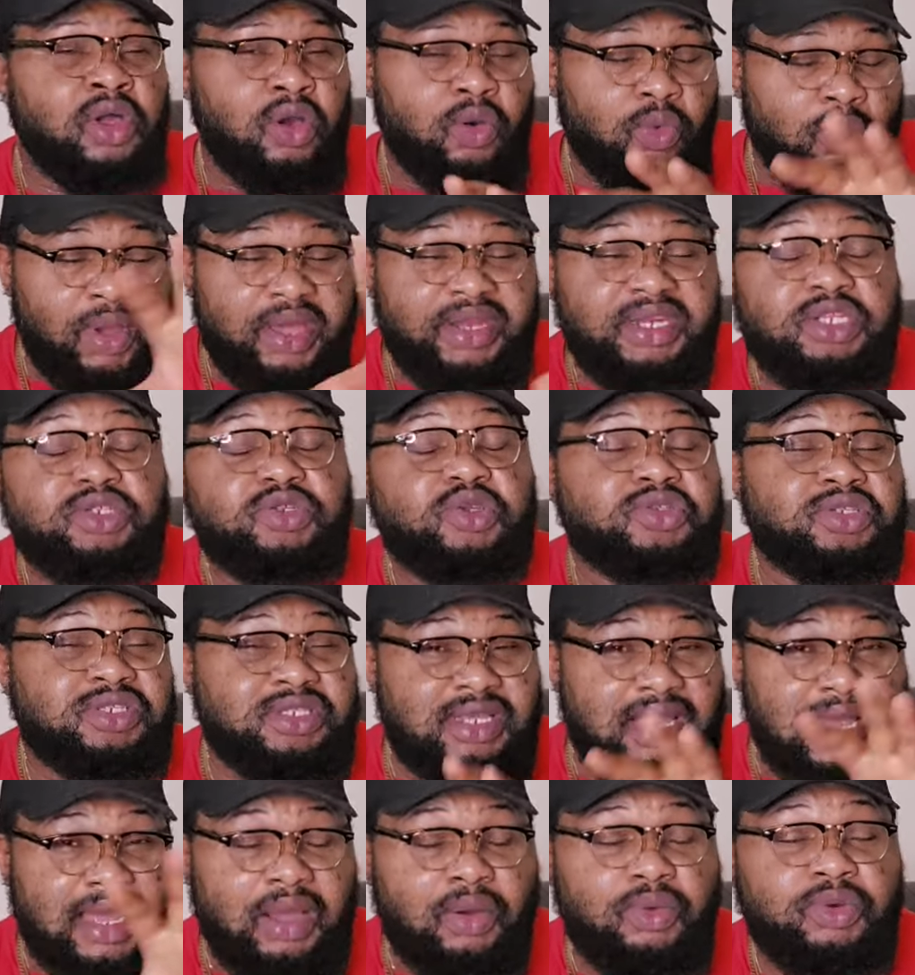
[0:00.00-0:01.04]
when this whole
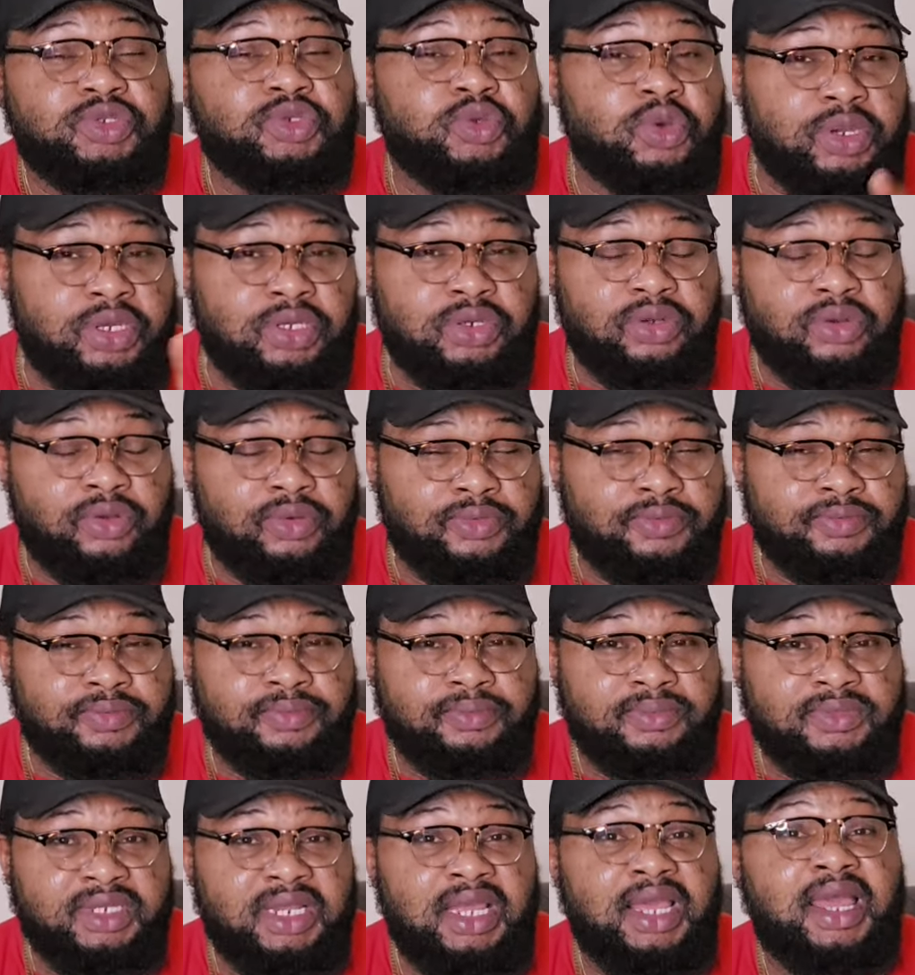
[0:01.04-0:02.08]
saga was going on,
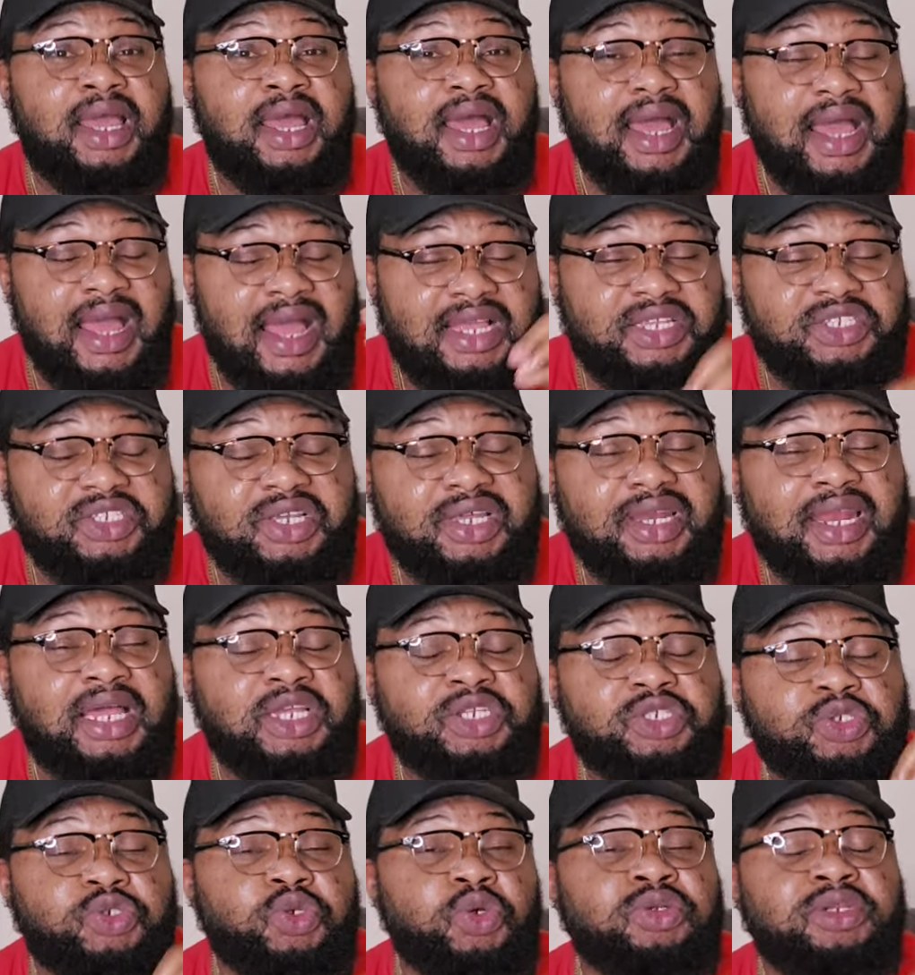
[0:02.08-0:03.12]
Angela
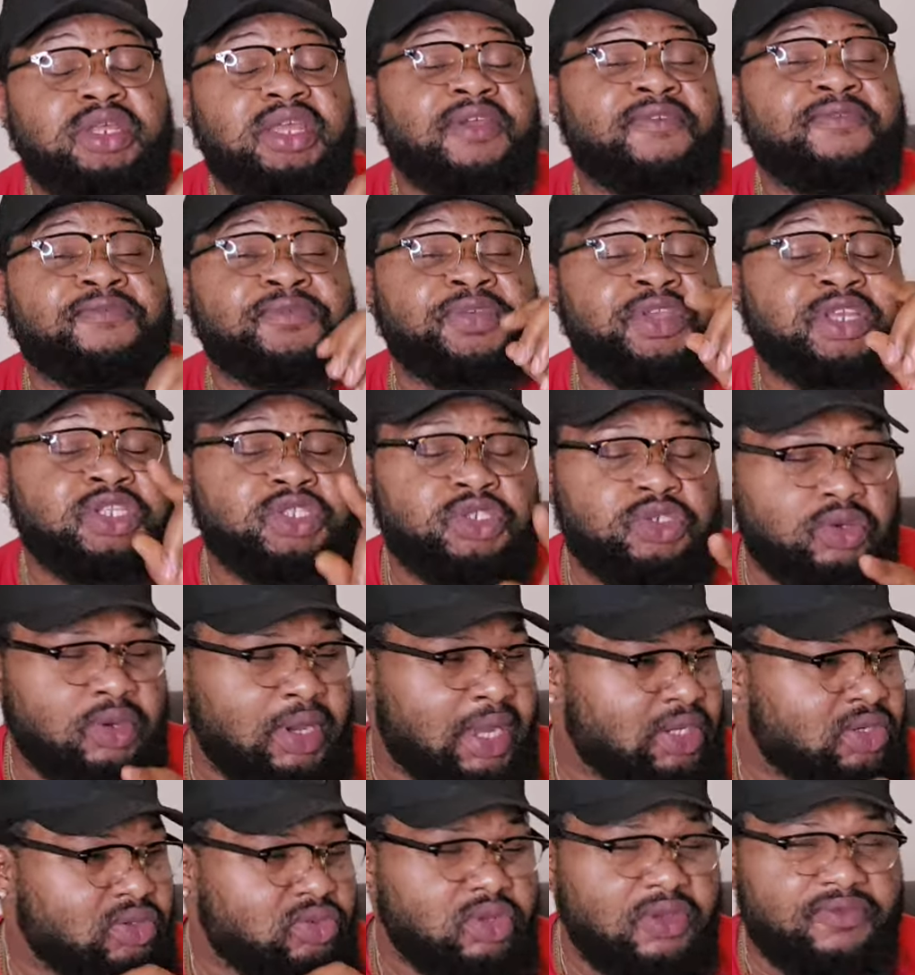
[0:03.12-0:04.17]
showed a video.
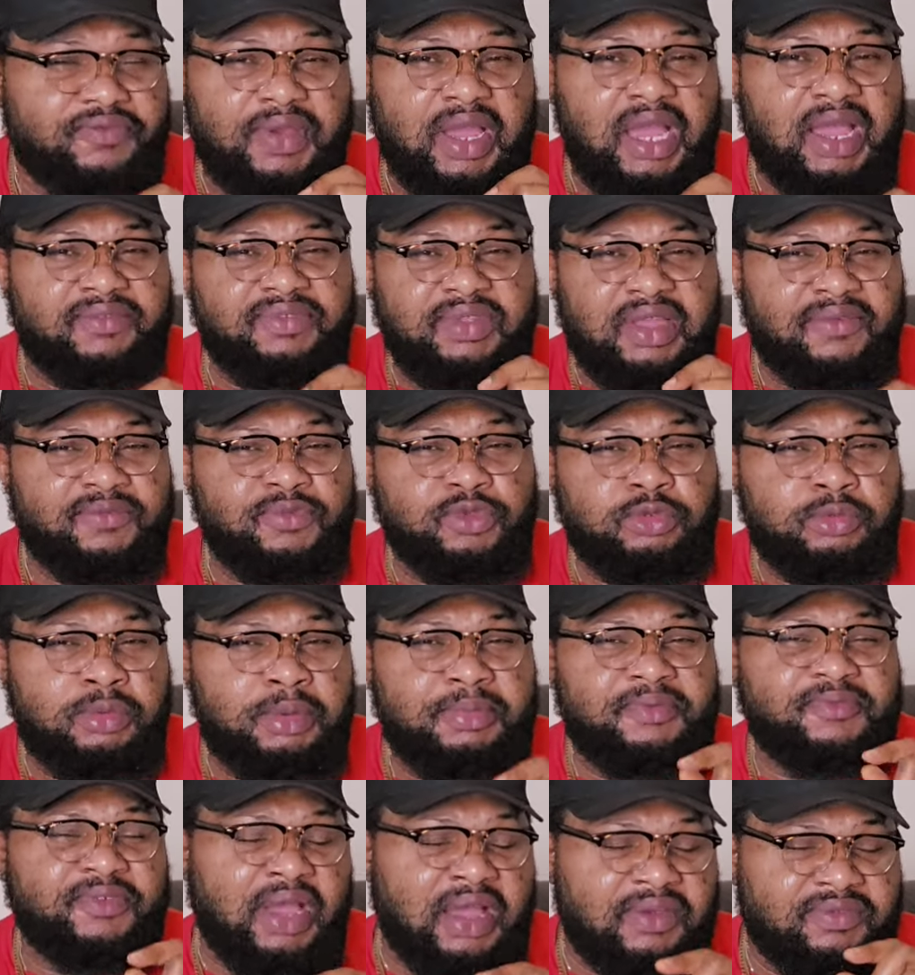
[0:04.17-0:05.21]
I don't know if I have that video.
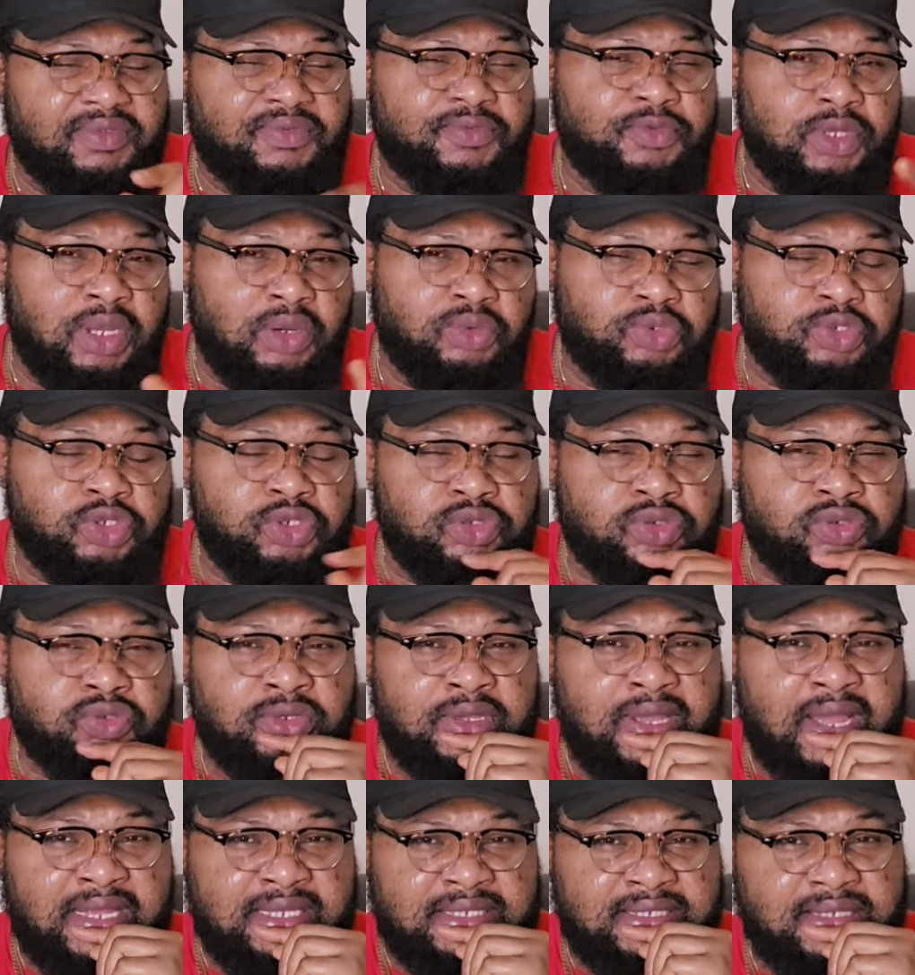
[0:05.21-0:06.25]
Maybe if I have the video, I will show it to you
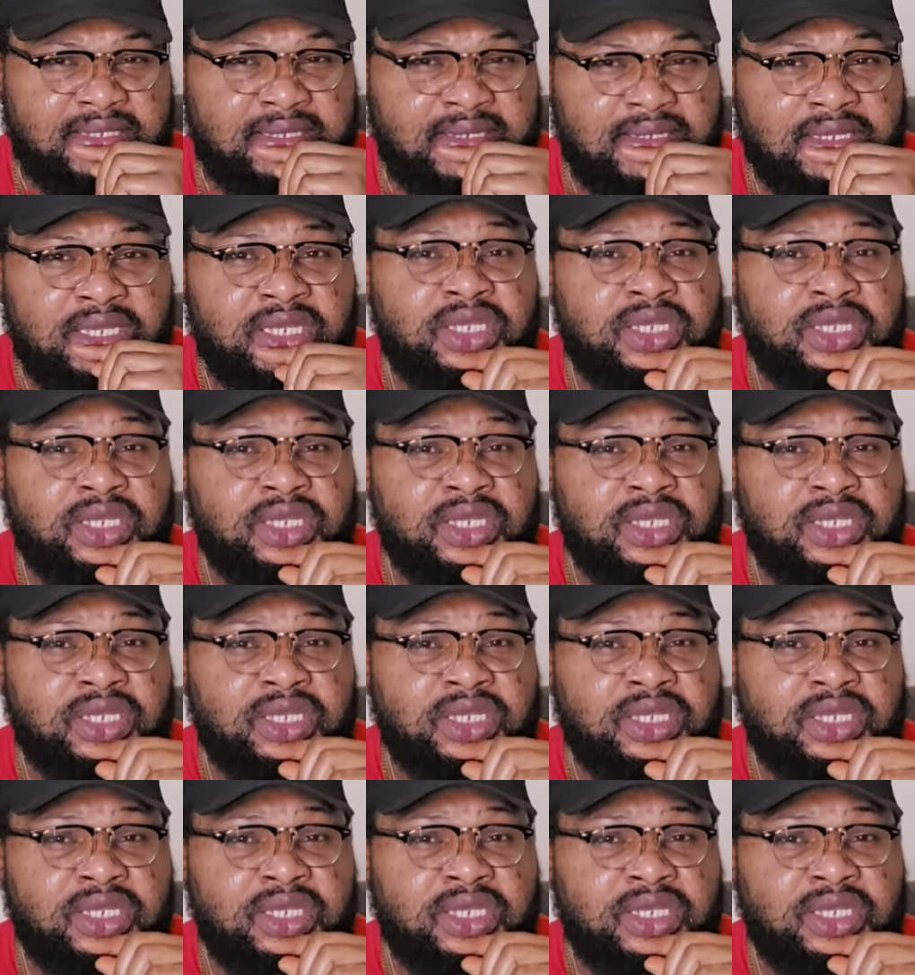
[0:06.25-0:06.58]
guys.